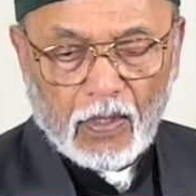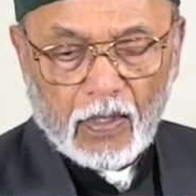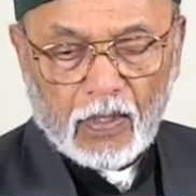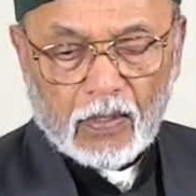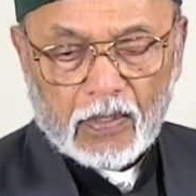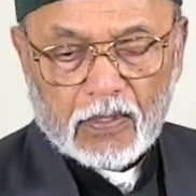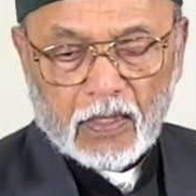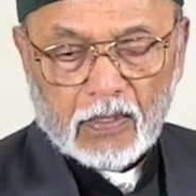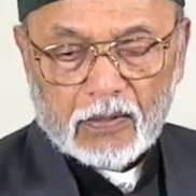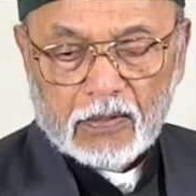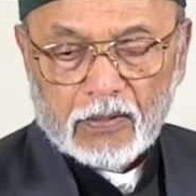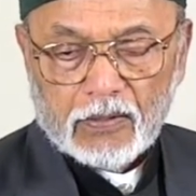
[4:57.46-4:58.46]
The
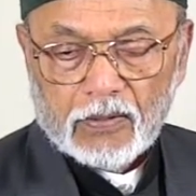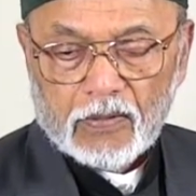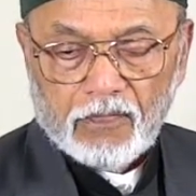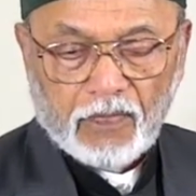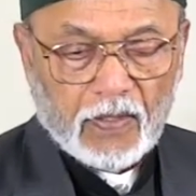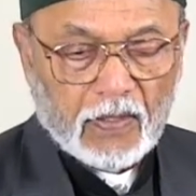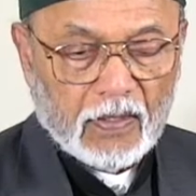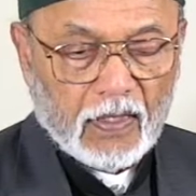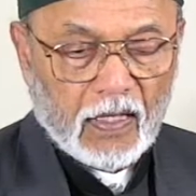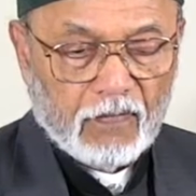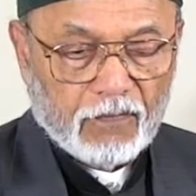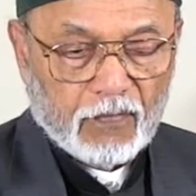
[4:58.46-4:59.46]
Sultan took the field
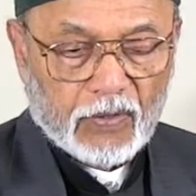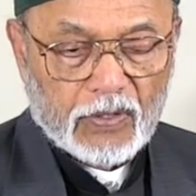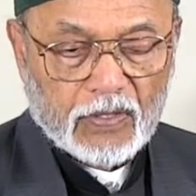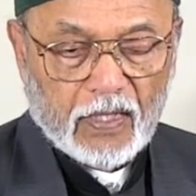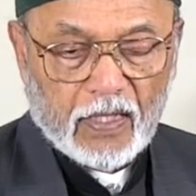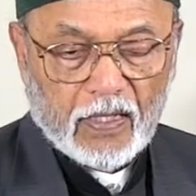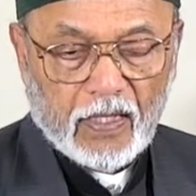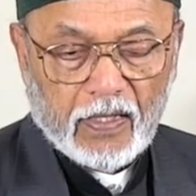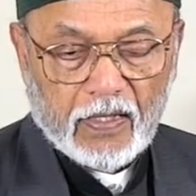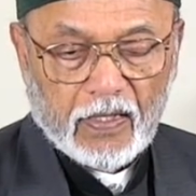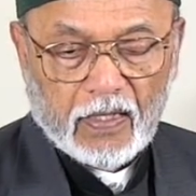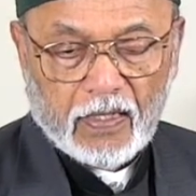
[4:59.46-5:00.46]
and forced the
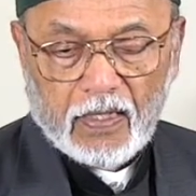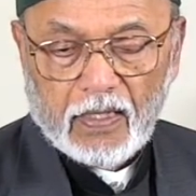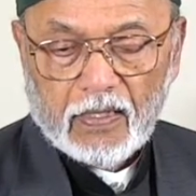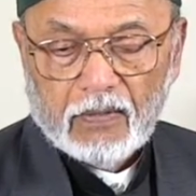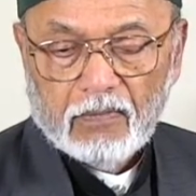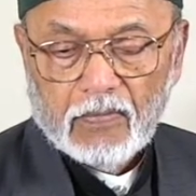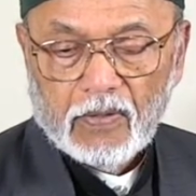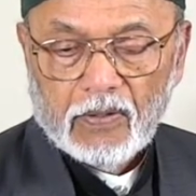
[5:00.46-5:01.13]
Hungarian king